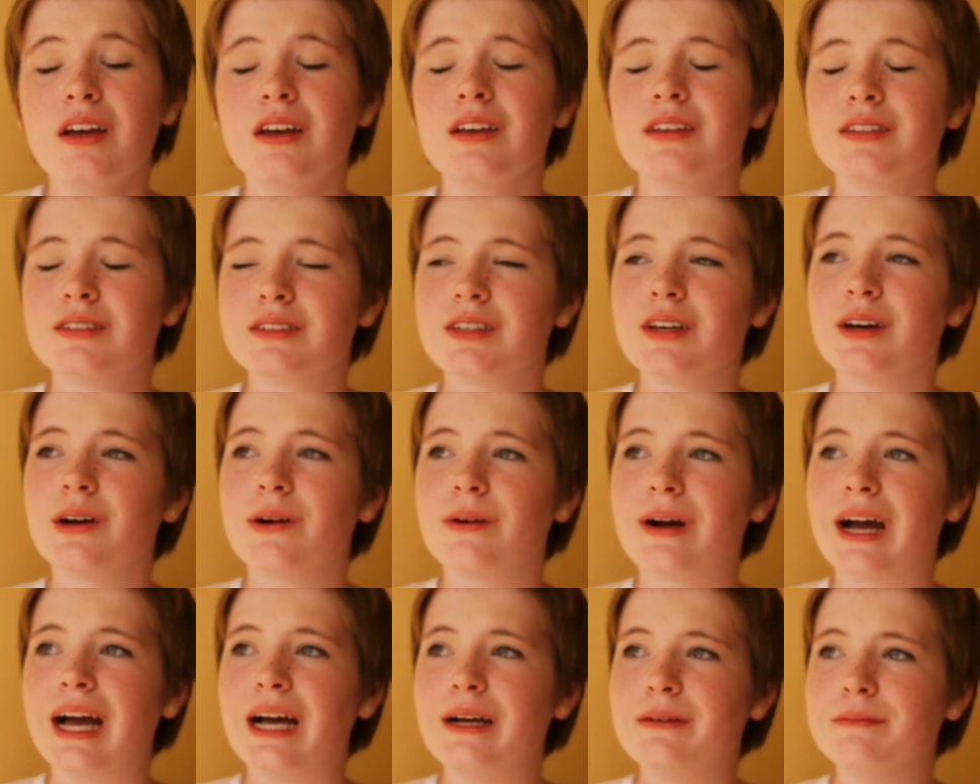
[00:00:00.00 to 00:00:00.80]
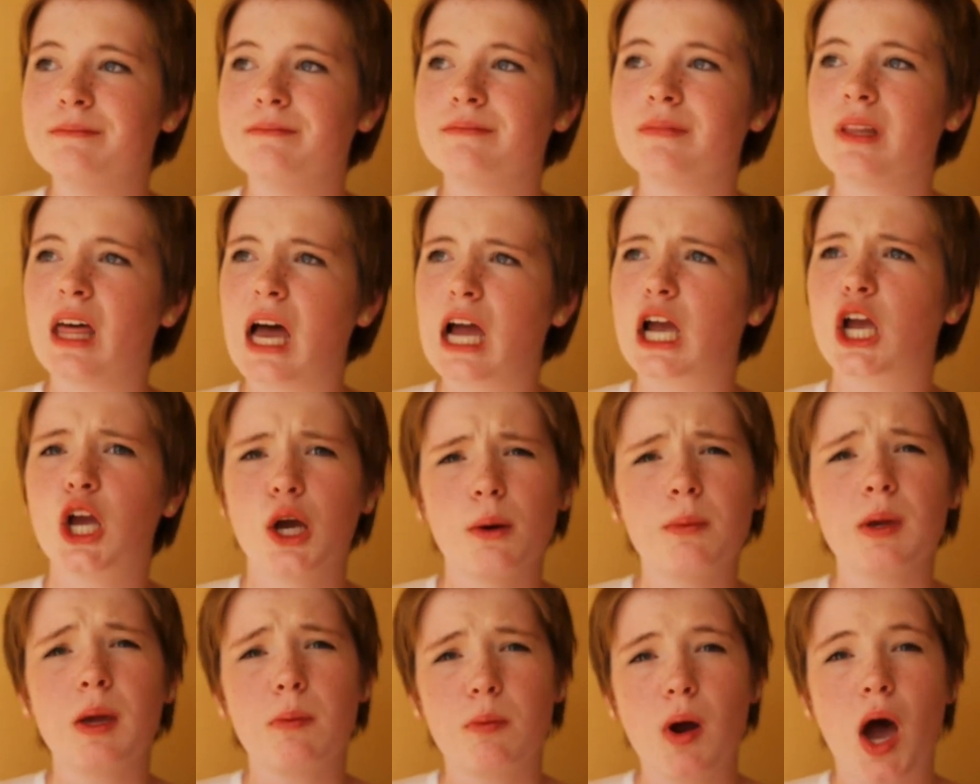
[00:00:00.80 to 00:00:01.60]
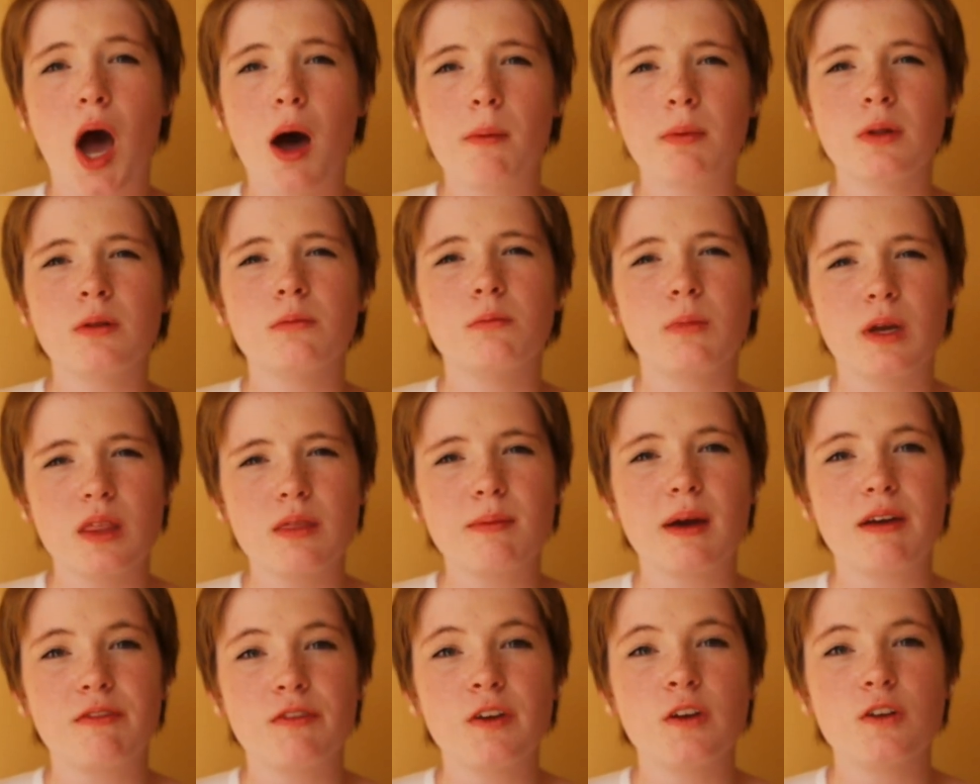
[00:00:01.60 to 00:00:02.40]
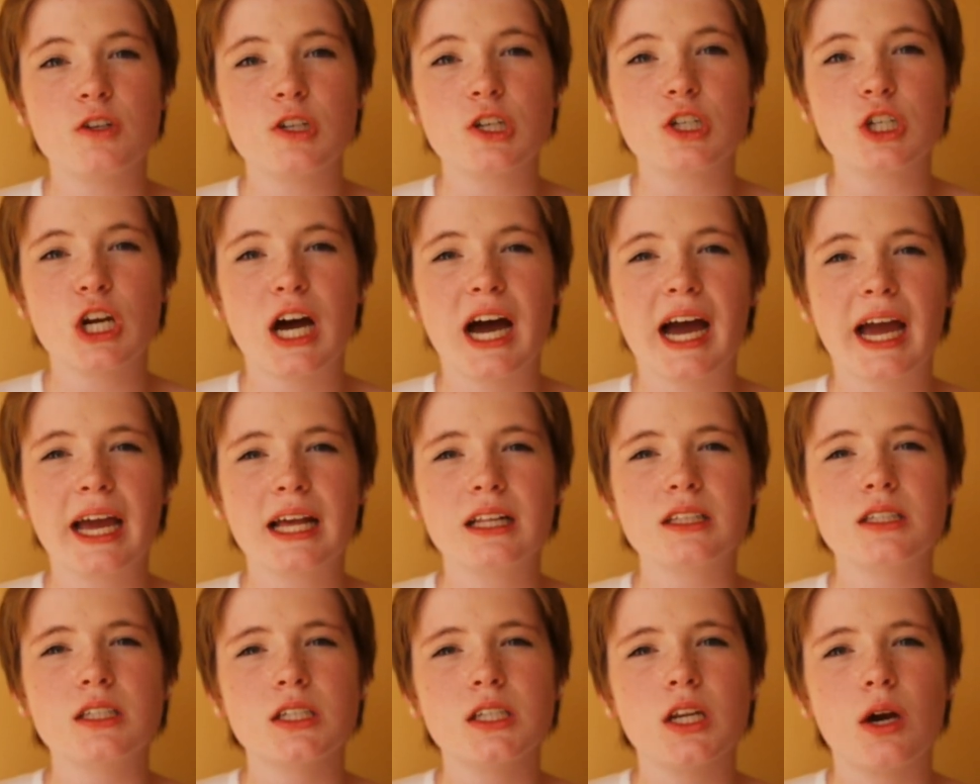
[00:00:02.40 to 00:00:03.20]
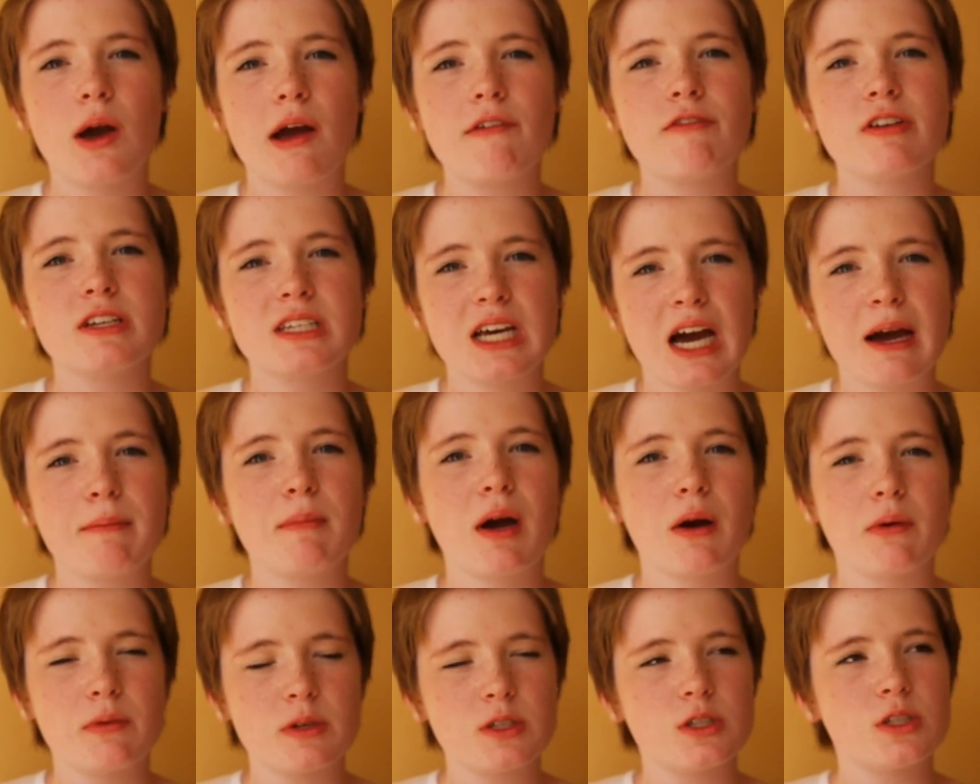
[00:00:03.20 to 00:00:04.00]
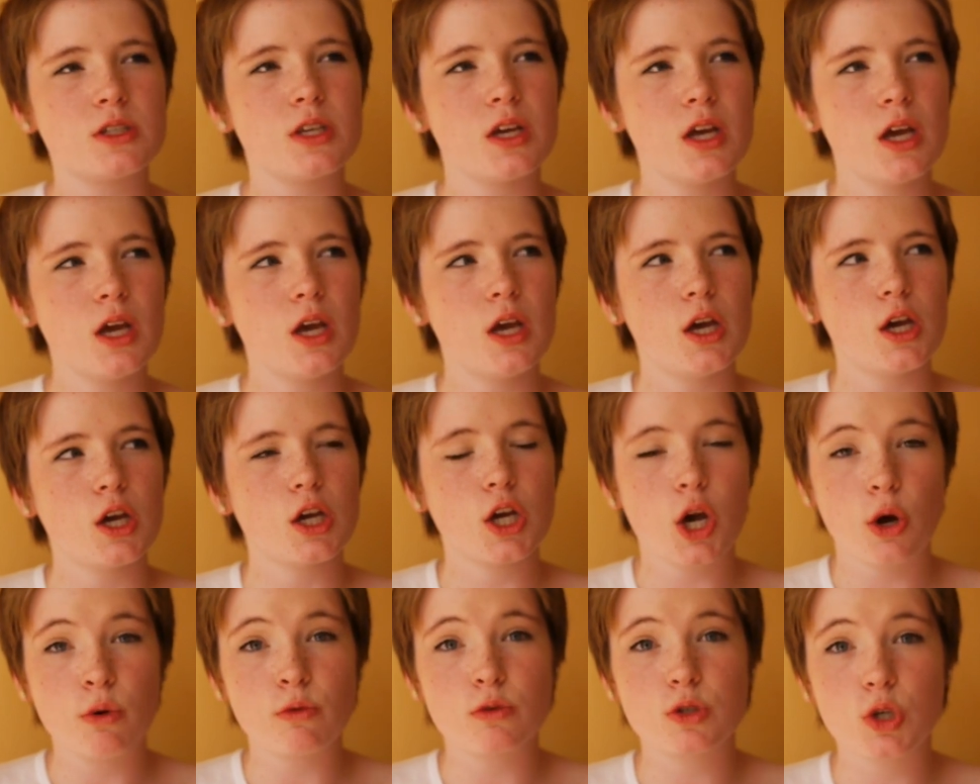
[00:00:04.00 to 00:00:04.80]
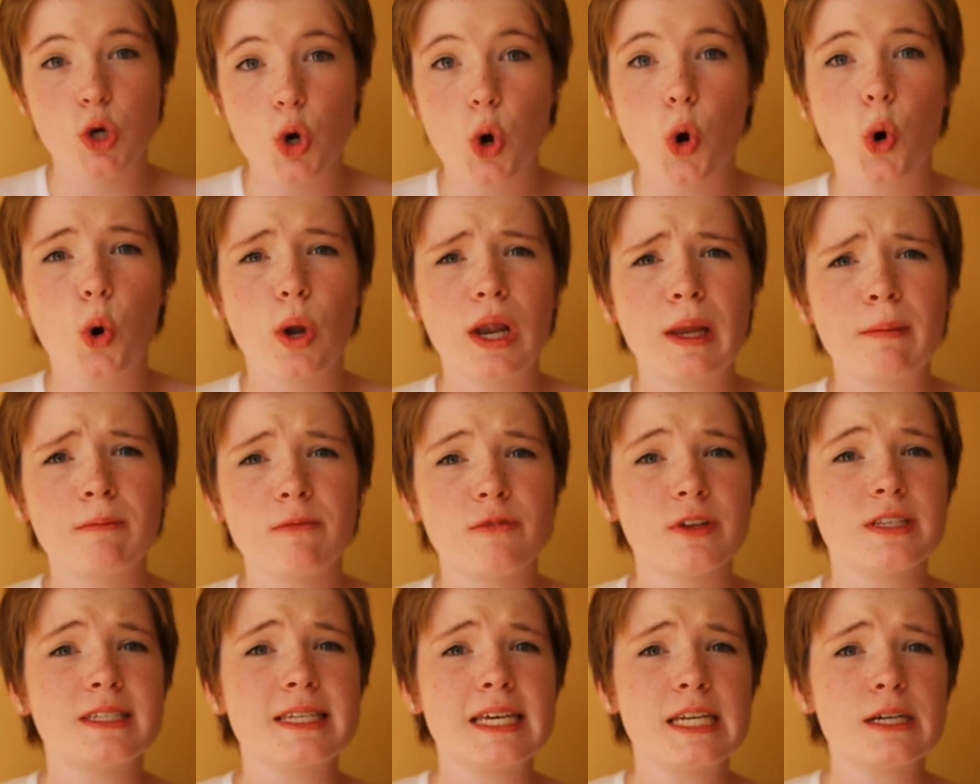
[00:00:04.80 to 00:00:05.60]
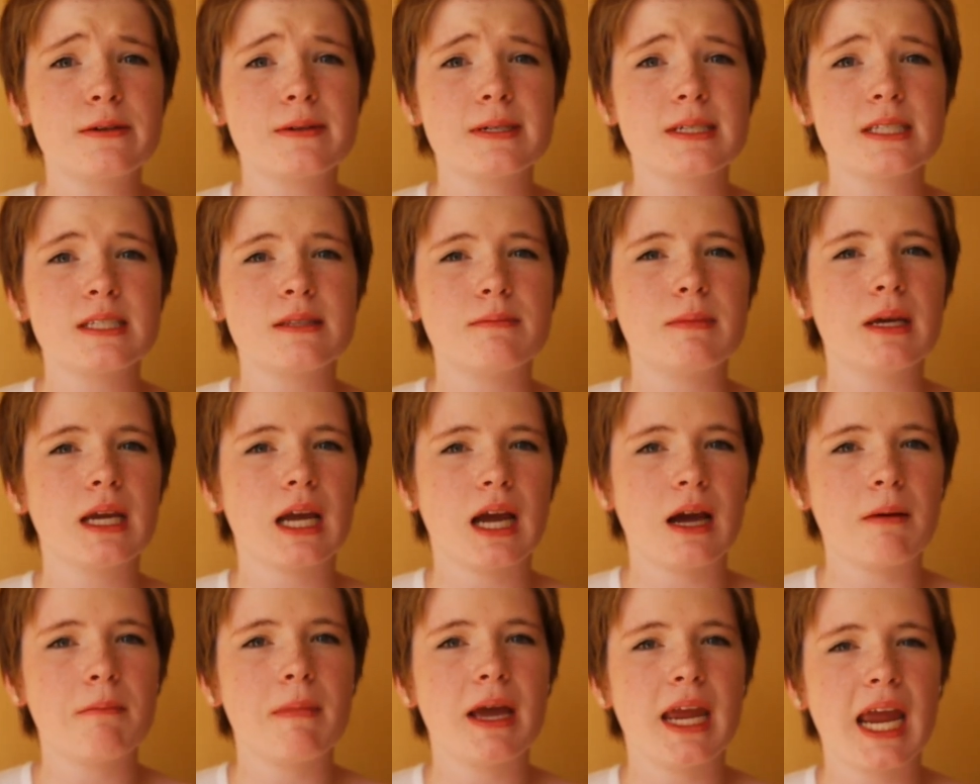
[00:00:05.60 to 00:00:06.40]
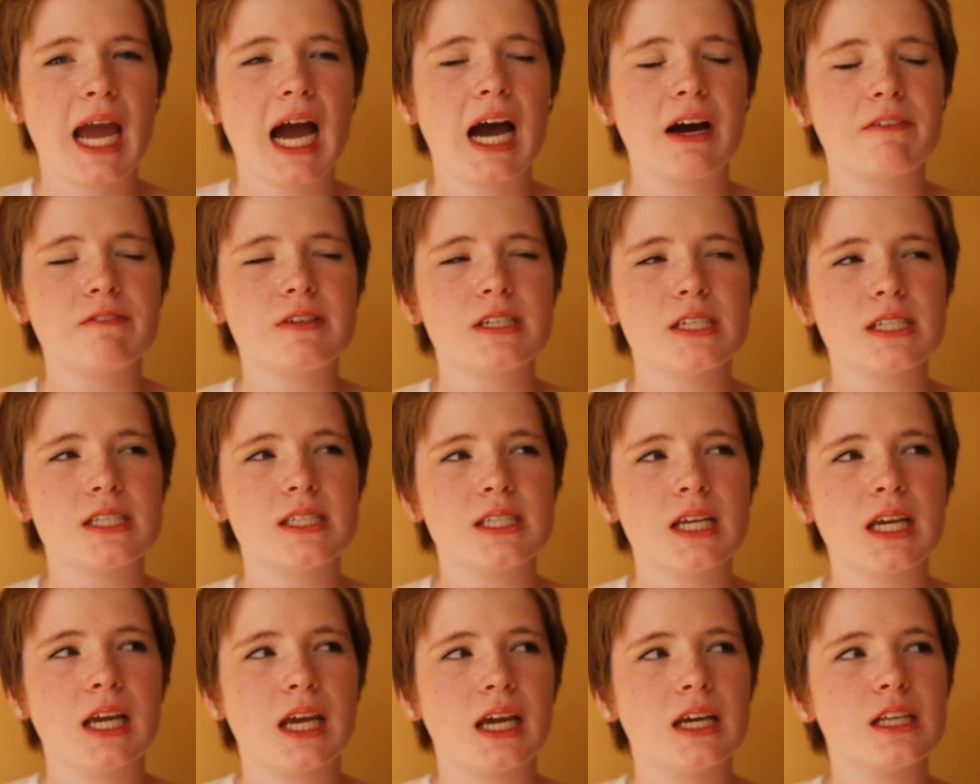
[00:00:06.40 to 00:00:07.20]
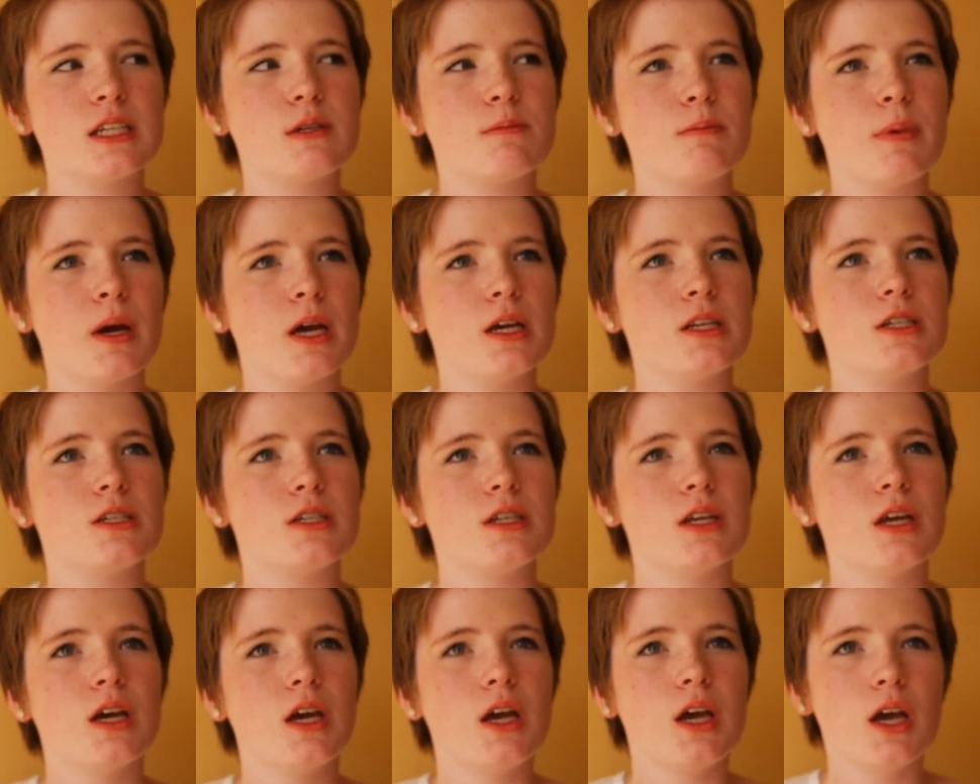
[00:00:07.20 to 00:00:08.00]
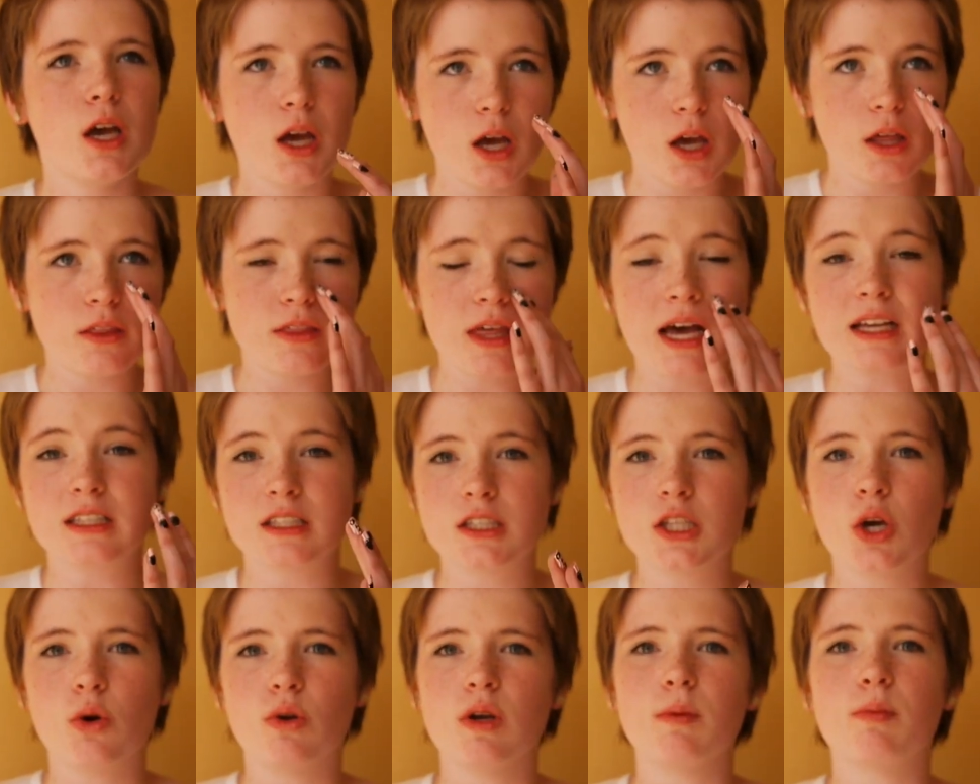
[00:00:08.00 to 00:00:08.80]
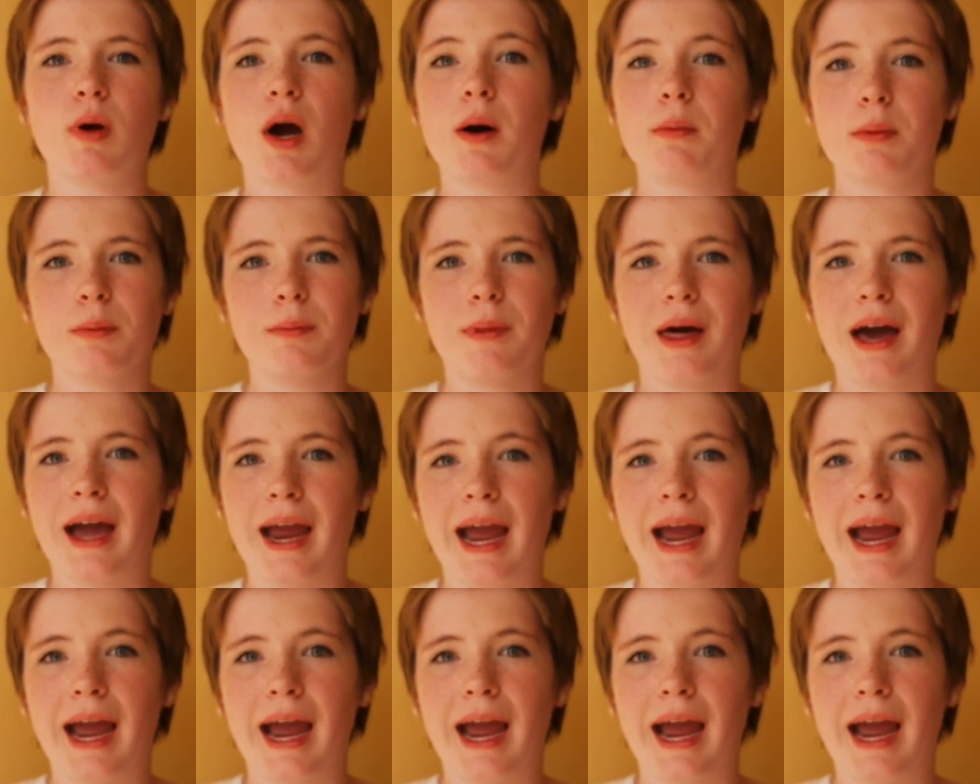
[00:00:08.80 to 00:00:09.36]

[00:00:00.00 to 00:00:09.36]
So that could be a problem with my future child. You know, every time I was going to call him for dinner or something, I may have to sing it, but that's the only problem that I